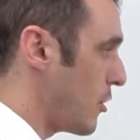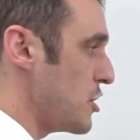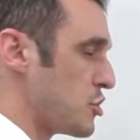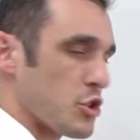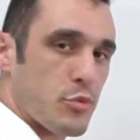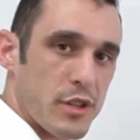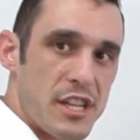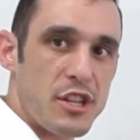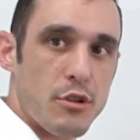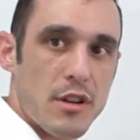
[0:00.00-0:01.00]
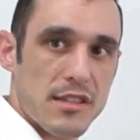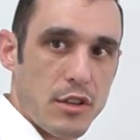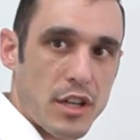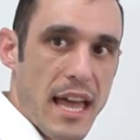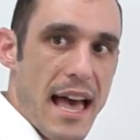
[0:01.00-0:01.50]
What you should really do is
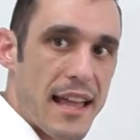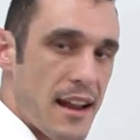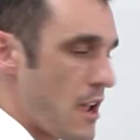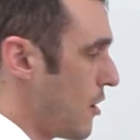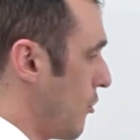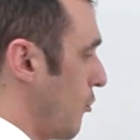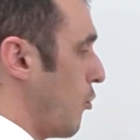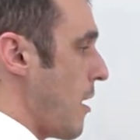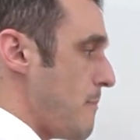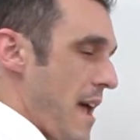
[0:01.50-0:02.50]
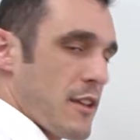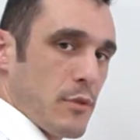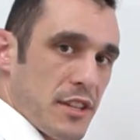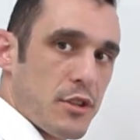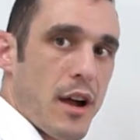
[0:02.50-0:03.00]
look at what
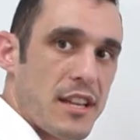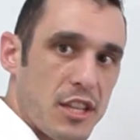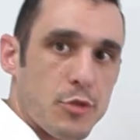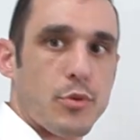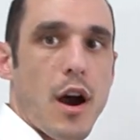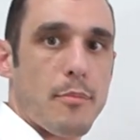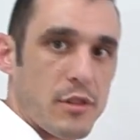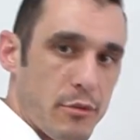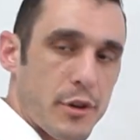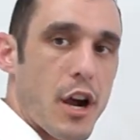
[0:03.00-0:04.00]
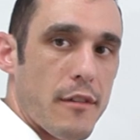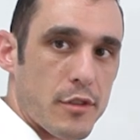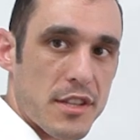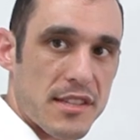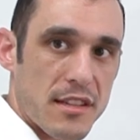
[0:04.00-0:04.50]
bandwidth do I need to properly
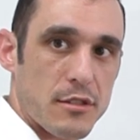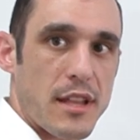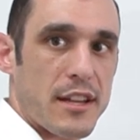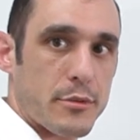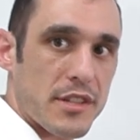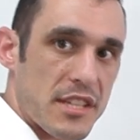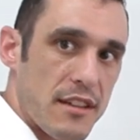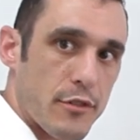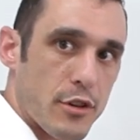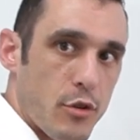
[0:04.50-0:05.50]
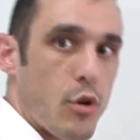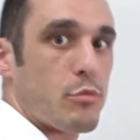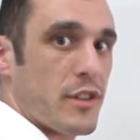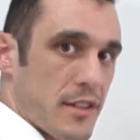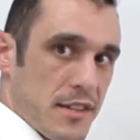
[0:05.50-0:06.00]
recover the signal at a receiver or
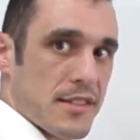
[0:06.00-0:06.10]
with an